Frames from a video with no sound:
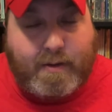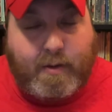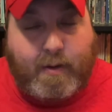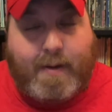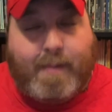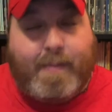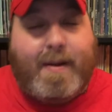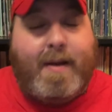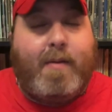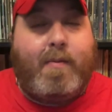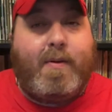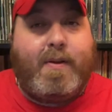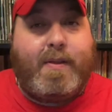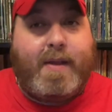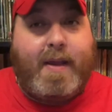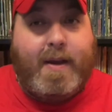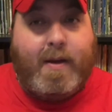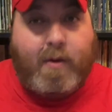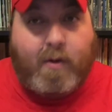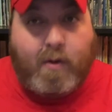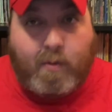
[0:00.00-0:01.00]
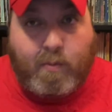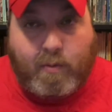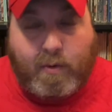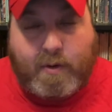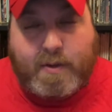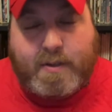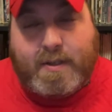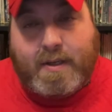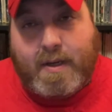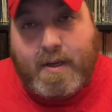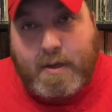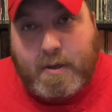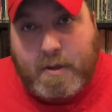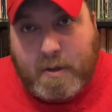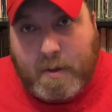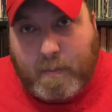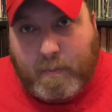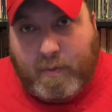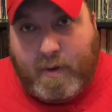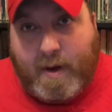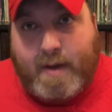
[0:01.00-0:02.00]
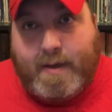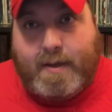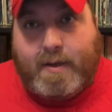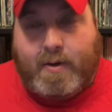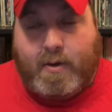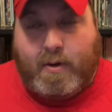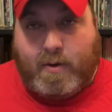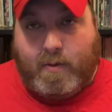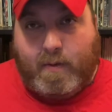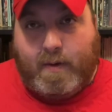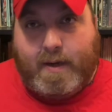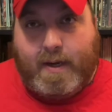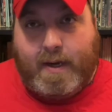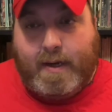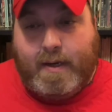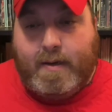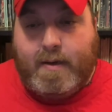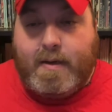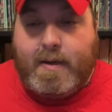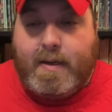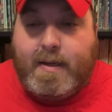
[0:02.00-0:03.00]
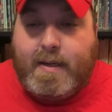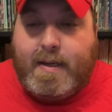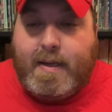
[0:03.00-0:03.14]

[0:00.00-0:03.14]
They're coming out with a Homeworx branded hurricane.